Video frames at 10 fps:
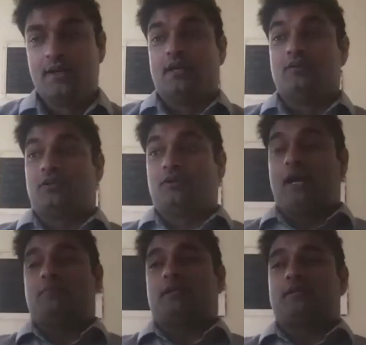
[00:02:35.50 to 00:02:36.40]
it was
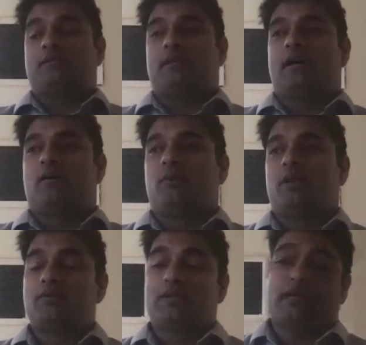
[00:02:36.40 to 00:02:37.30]
great because uh, when
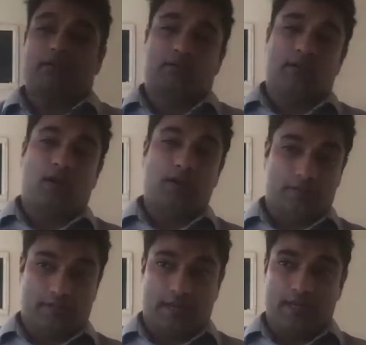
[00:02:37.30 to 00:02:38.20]
I was at
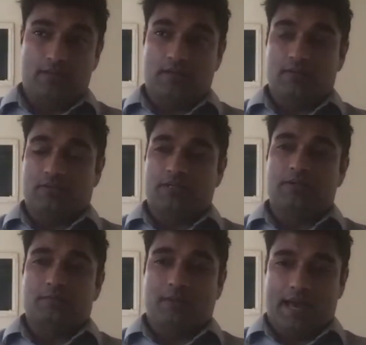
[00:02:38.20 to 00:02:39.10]
ArcSight years and
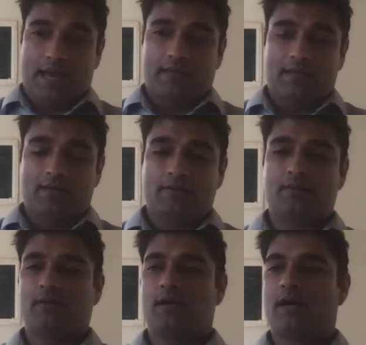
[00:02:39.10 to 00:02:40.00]
years back,
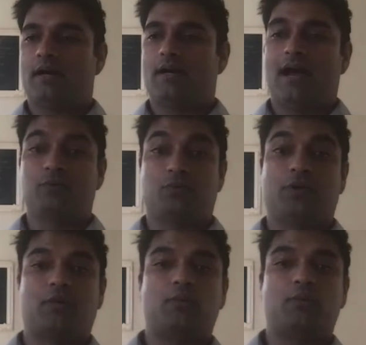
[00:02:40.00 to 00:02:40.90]
uh, I was
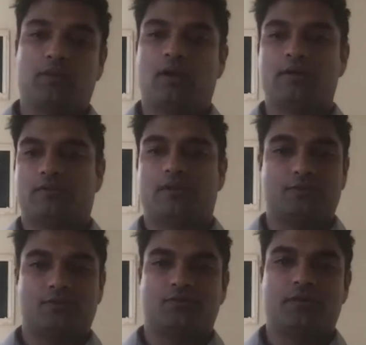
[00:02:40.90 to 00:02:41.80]
working with Lars. Lars
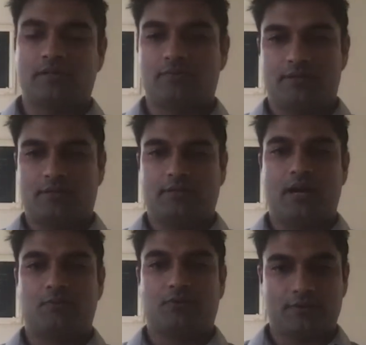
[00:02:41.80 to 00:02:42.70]
was running the field
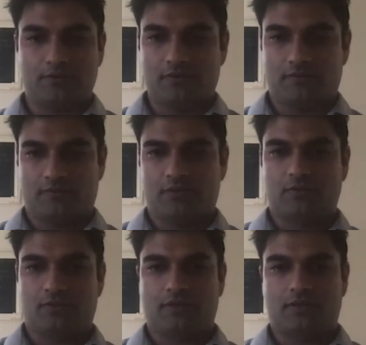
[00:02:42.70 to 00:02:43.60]
operations
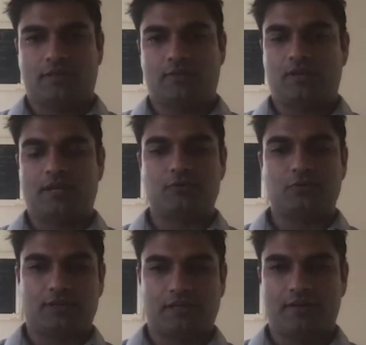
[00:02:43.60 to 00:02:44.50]
function. And then when I
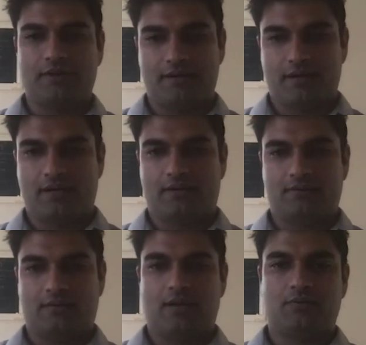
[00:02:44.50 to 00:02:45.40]
joined Cloudera,
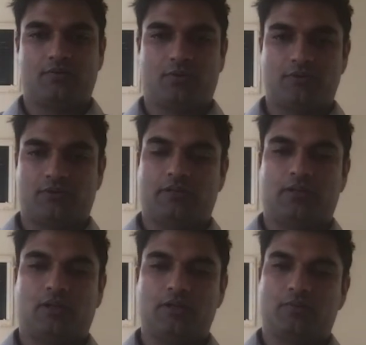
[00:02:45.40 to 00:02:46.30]
I was fortunate
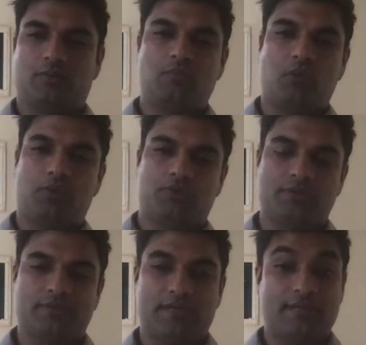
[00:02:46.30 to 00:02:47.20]
Lars went more
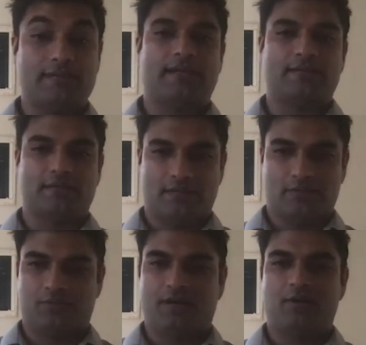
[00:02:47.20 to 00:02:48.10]
towards the inside
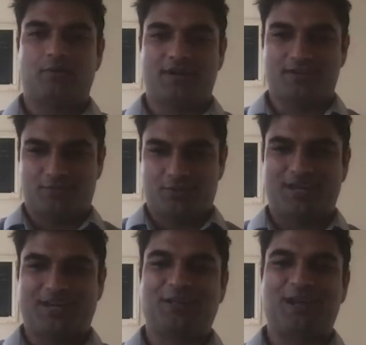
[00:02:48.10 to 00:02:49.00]
sales route where you
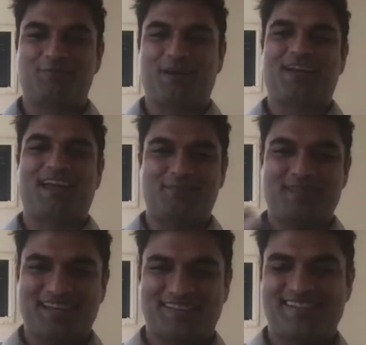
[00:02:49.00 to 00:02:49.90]
hear a lot about
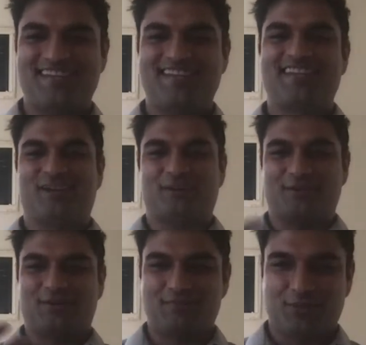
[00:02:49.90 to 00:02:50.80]
ABSD and all the
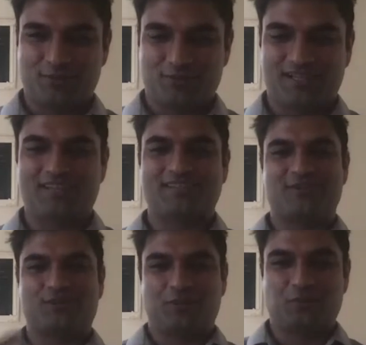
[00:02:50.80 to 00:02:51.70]
great
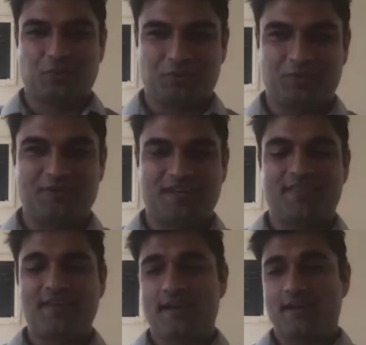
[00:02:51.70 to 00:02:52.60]
personalization and work we've done
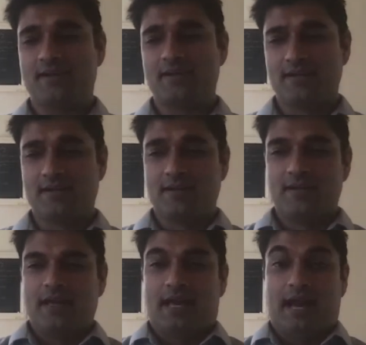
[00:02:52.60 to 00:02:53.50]
there.
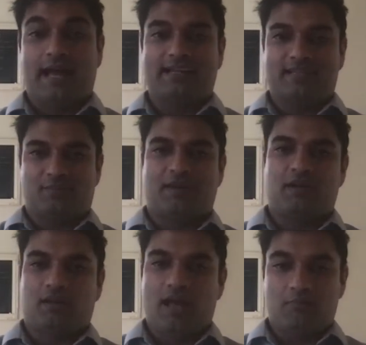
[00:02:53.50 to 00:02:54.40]
And I got to spend a
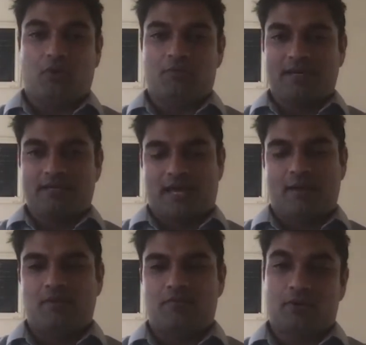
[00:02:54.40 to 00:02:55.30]
lot more of my time
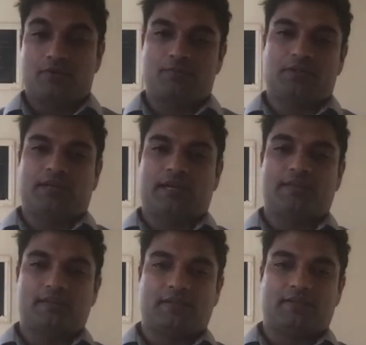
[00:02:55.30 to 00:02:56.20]
and focus building out the
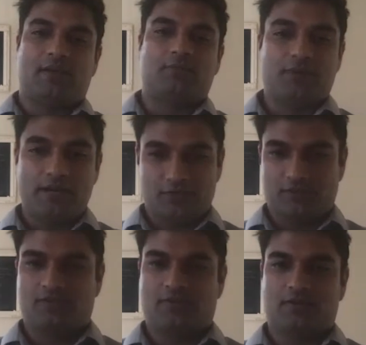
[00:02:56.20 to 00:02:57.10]
sales
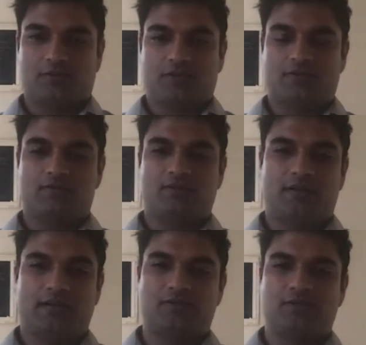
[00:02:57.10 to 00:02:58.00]
operations function.
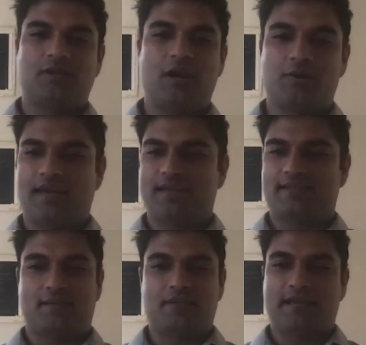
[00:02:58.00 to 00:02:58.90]
And as you know, that's
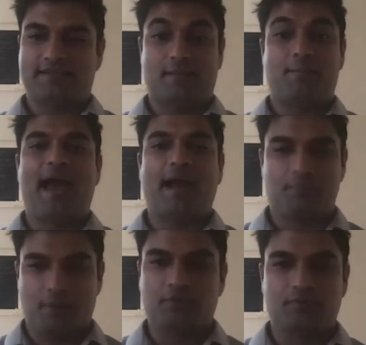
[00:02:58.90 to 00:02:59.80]
I mean that's the
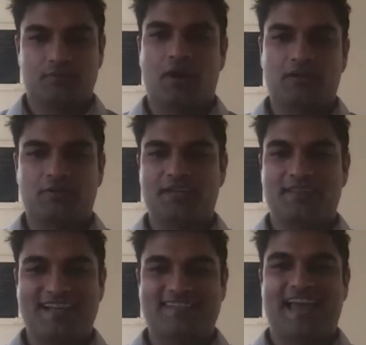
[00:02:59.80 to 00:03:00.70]
backbone, Collin, right?
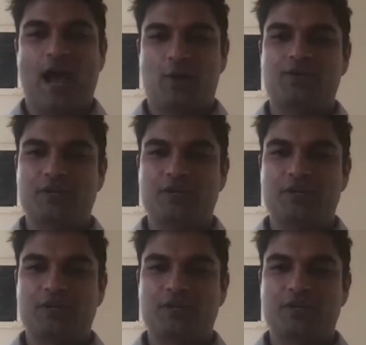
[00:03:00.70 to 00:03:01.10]
That's how you